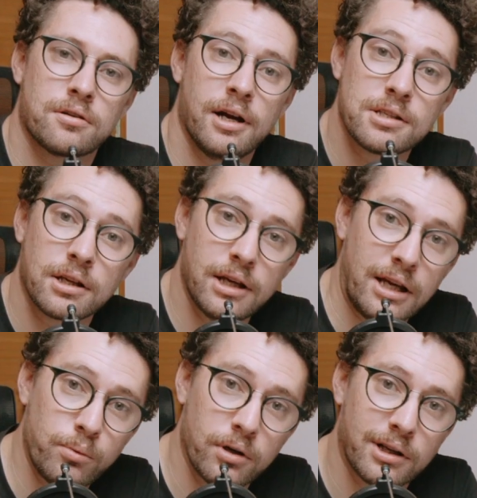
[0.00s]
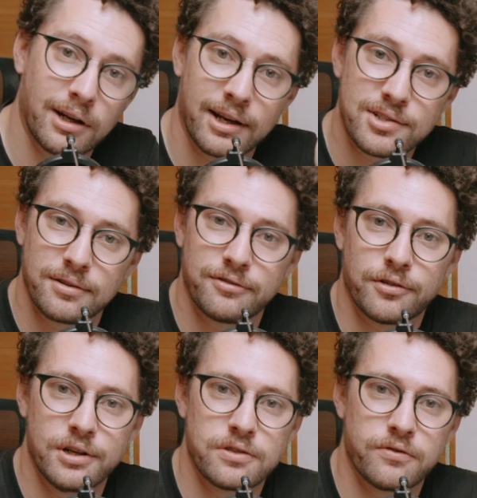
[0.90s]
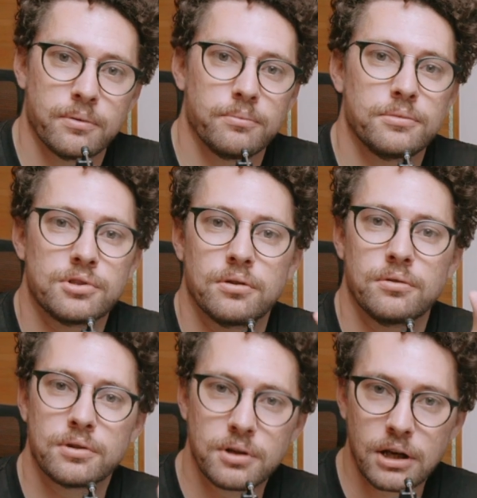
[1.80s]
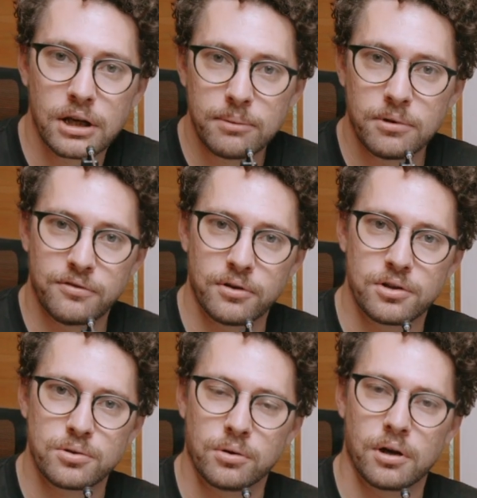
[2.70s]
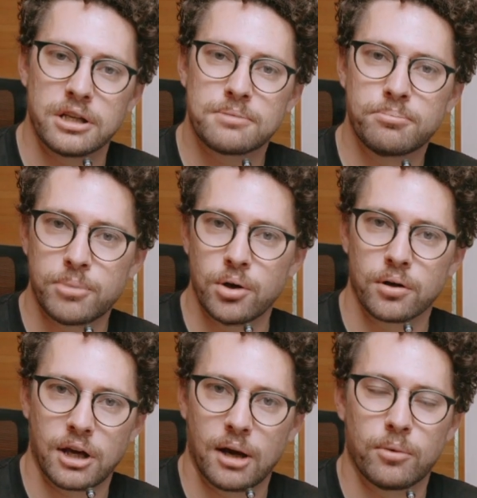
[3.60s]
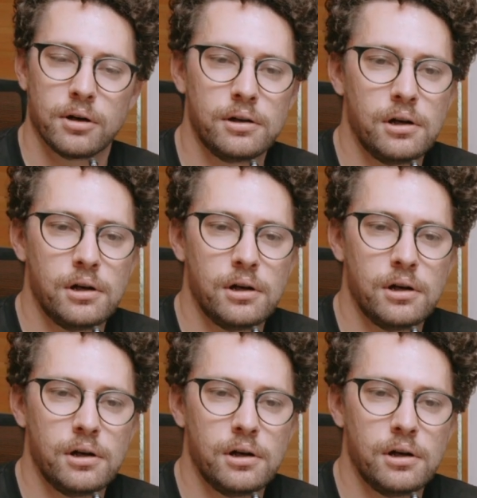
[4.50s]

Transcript: creates a keyword collection for each of them, so you can keep your footage organized per camera.